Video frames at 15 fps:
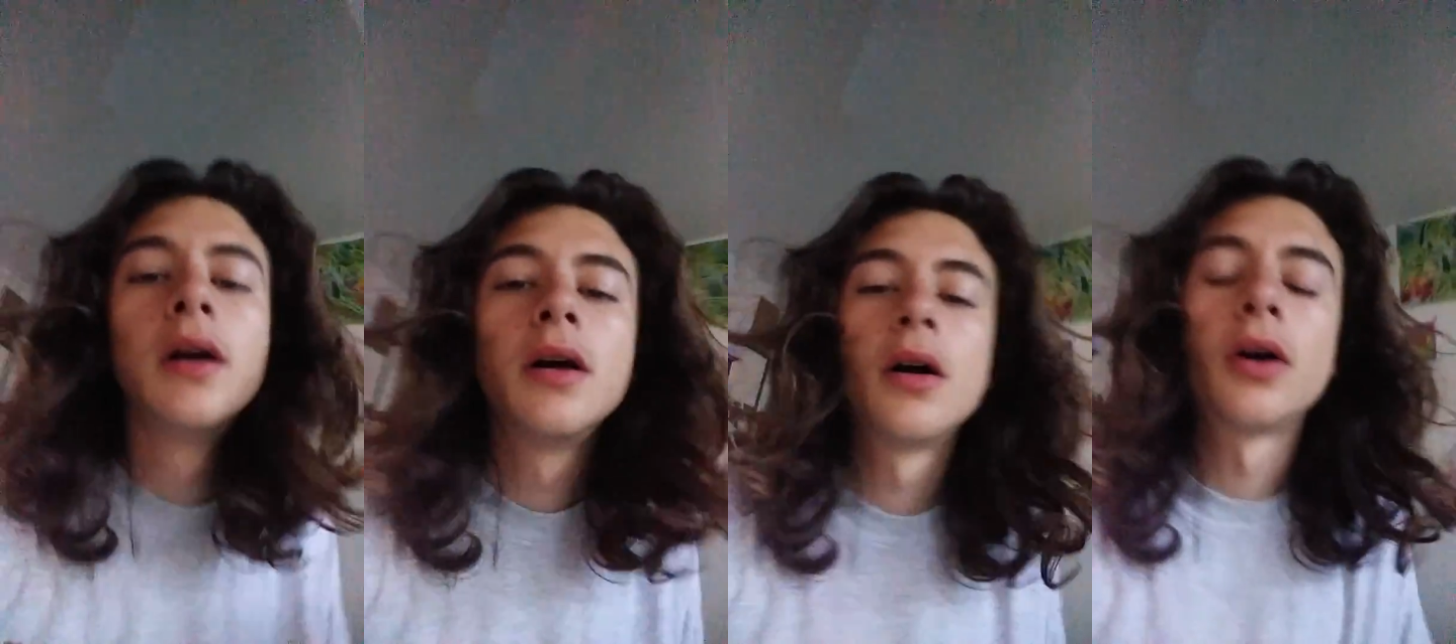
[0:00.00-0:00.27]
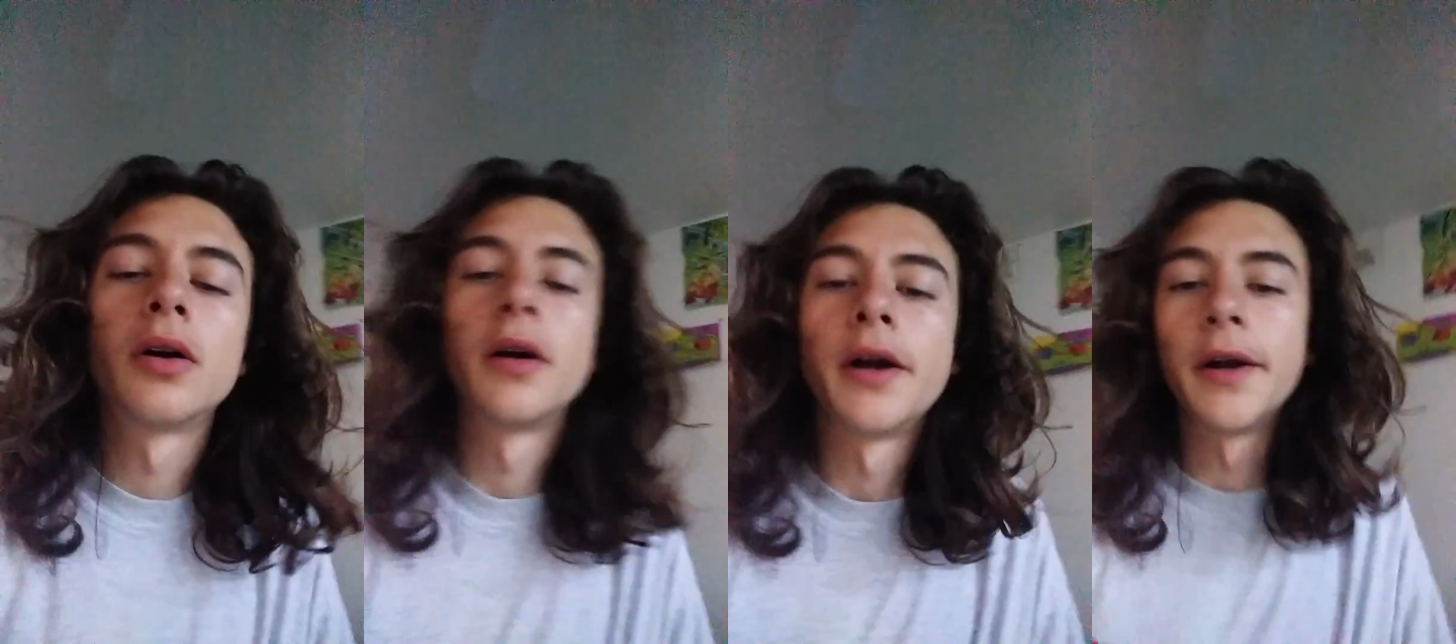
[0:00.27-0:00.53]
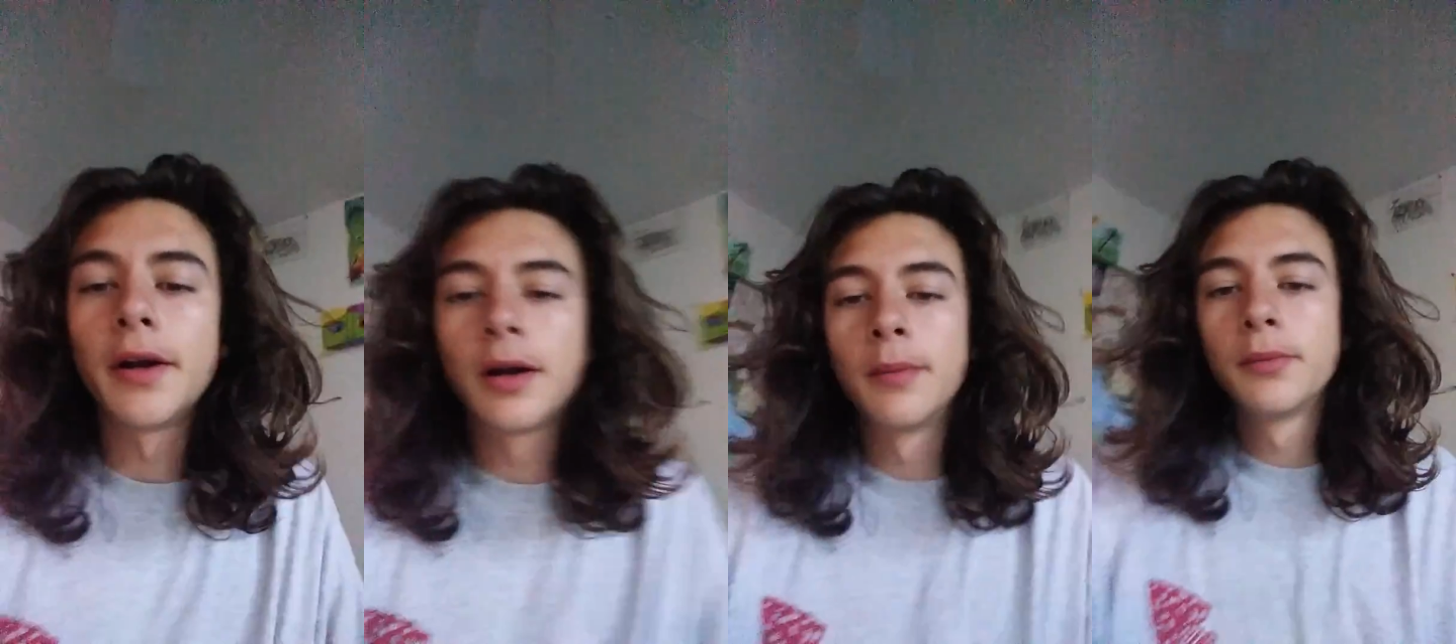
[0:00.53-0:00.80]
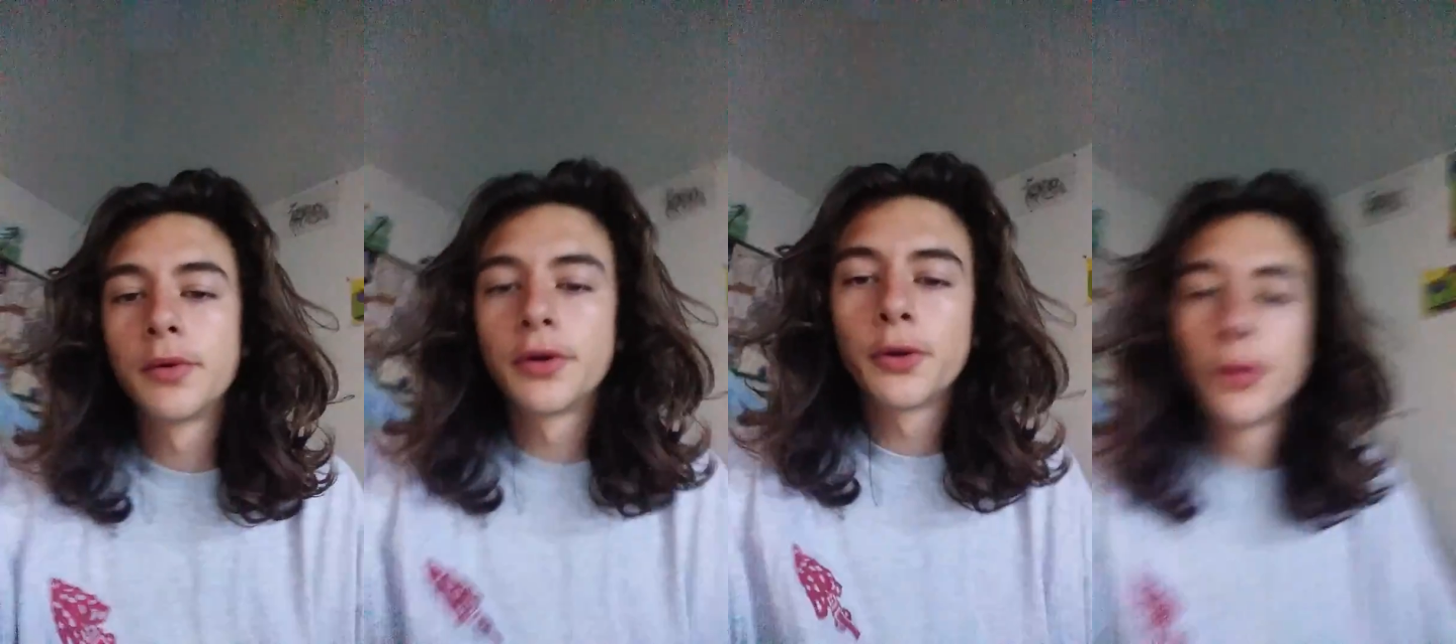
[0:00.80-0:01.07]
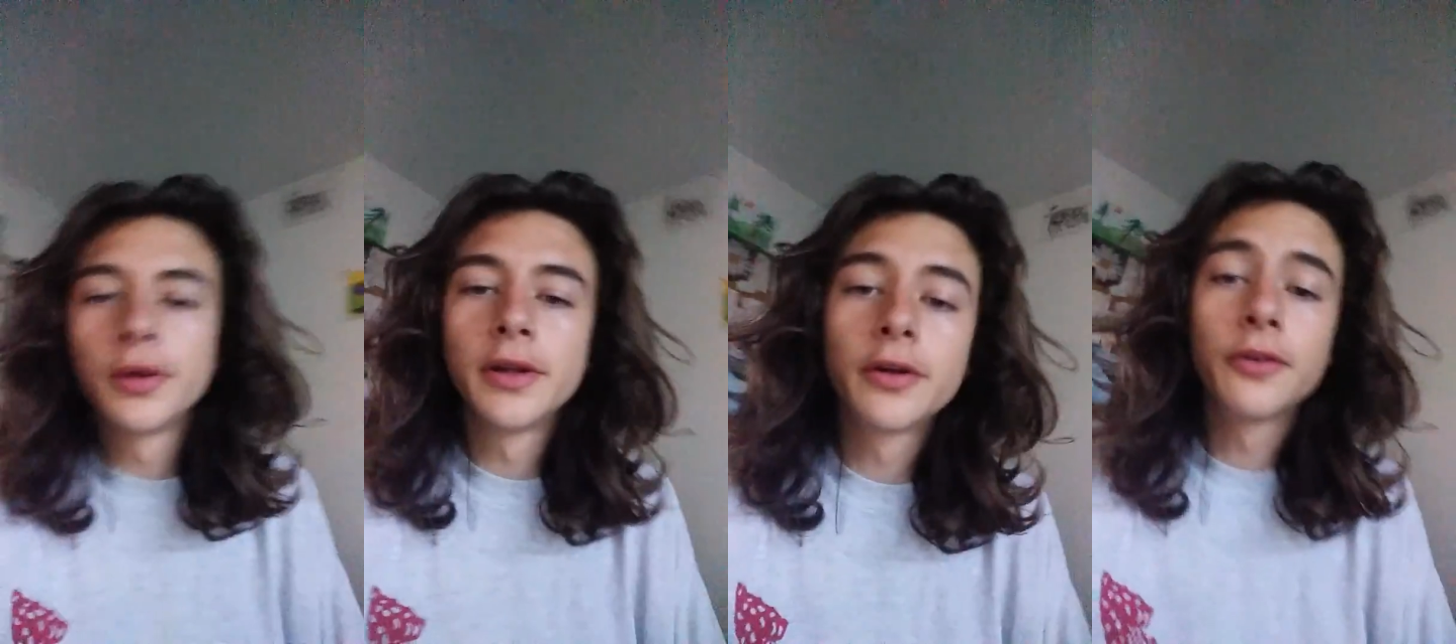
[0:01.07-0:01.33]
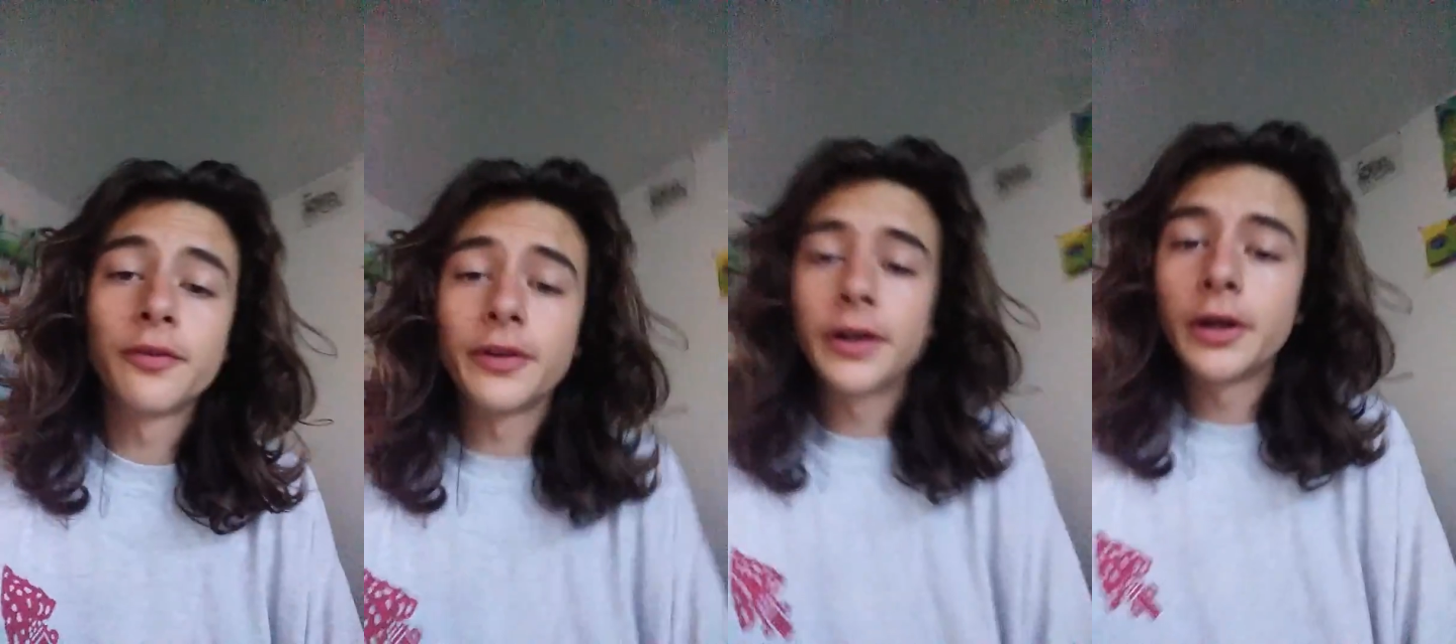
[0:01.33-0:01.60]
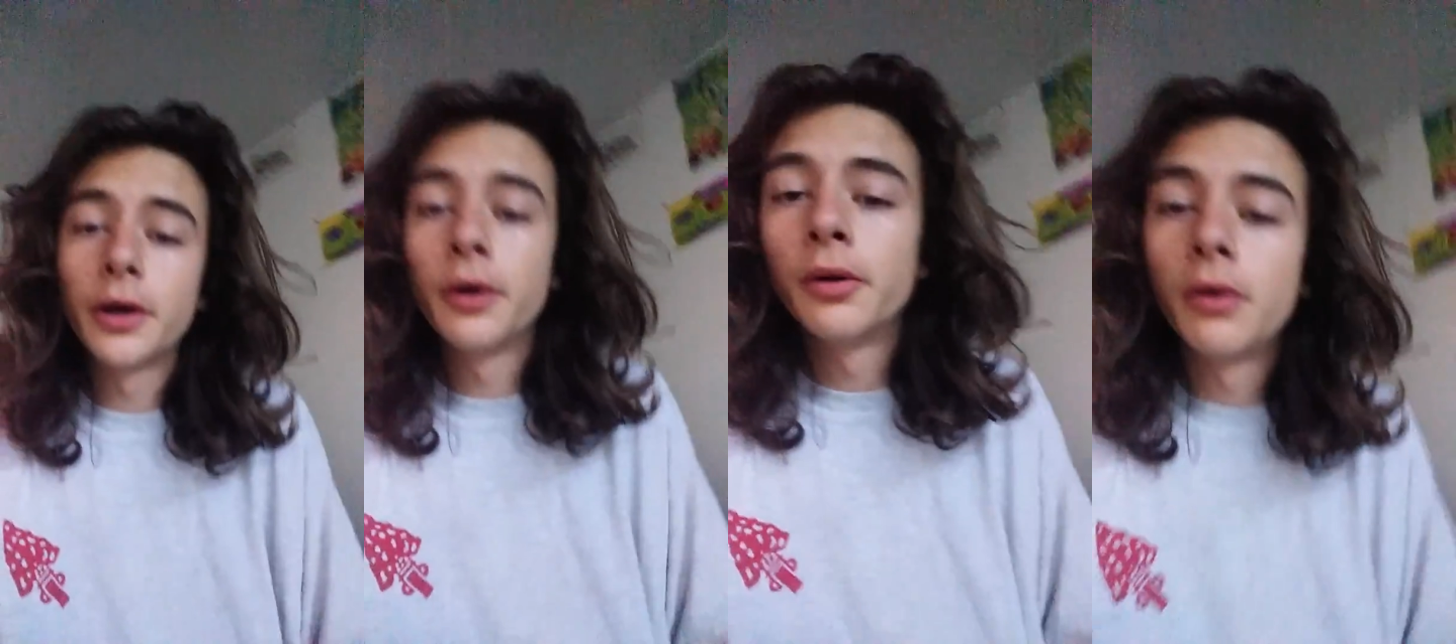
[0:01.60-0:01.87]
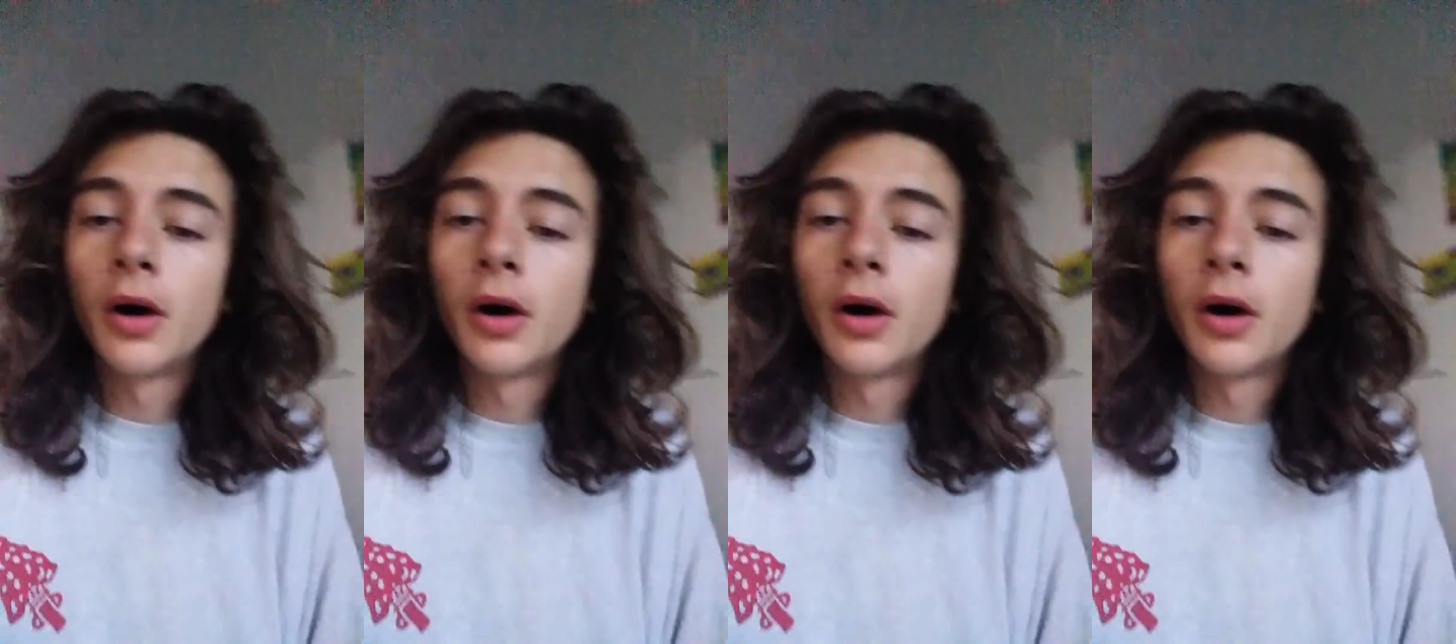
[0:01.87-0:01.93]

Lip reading: Alright, I'm going to do a little video